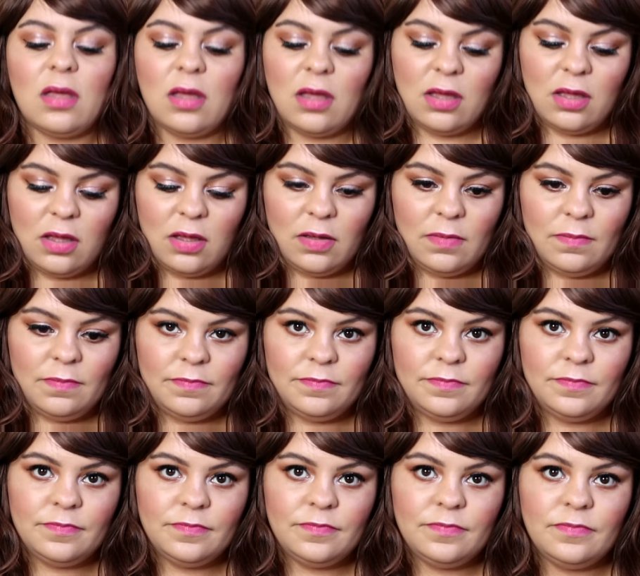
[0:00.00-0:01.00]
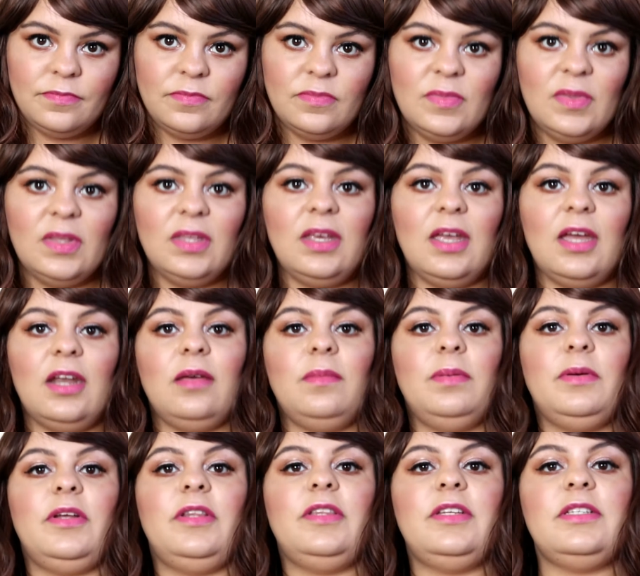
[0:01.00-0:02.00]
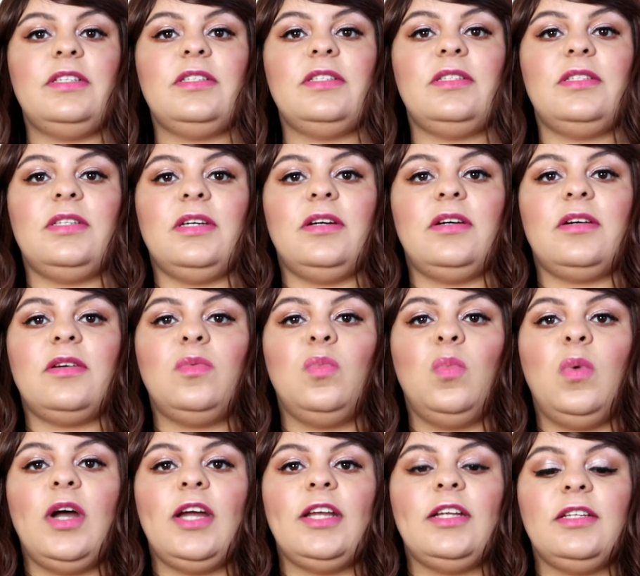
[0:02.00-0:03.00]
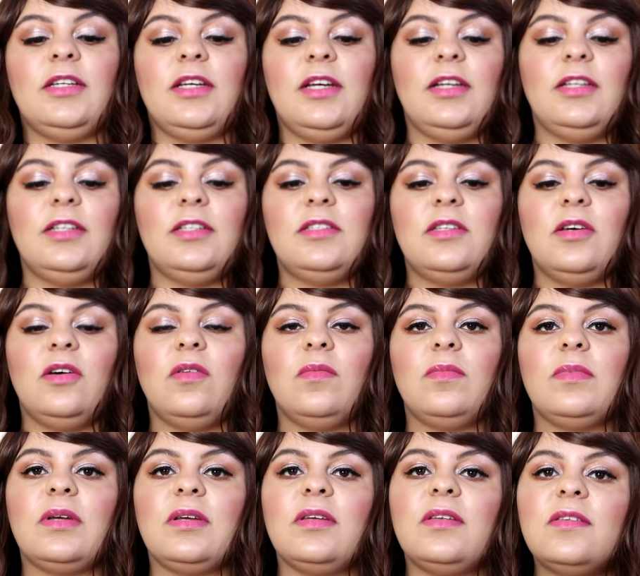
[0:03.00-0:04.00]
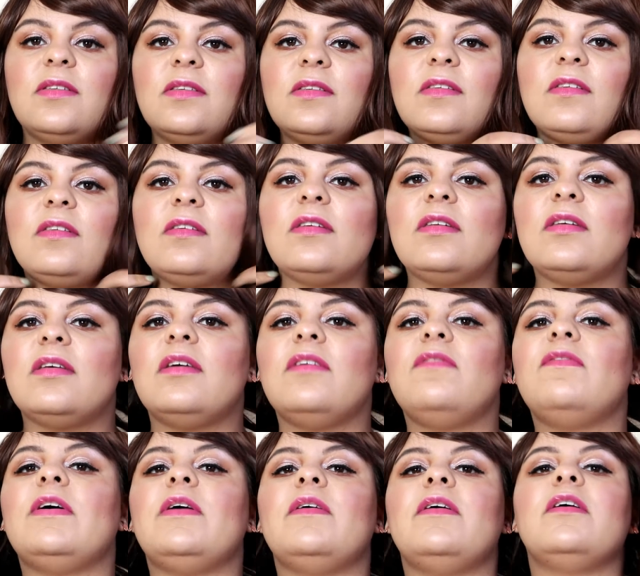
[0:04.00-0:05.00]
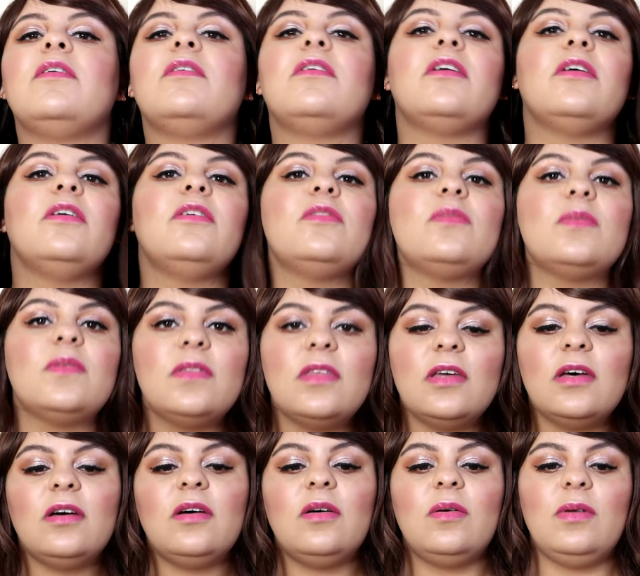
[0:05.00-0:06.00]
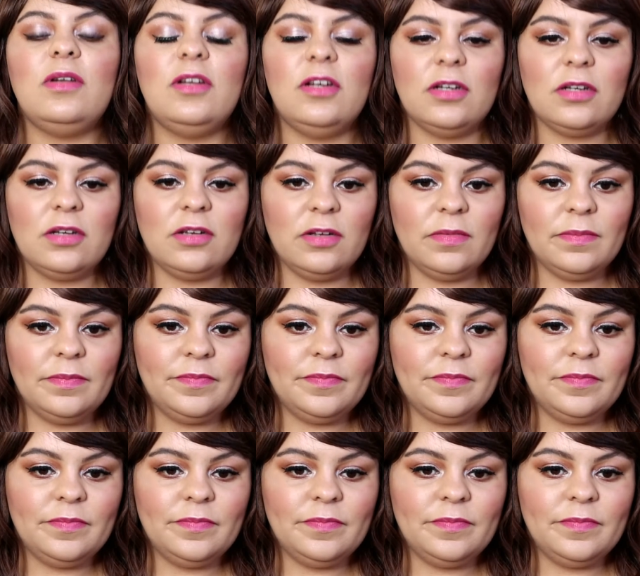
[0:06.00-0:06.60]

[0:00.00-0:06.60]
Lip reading: Yeah, and I put on this dark wine coloured top because I felt it goes with the whole look.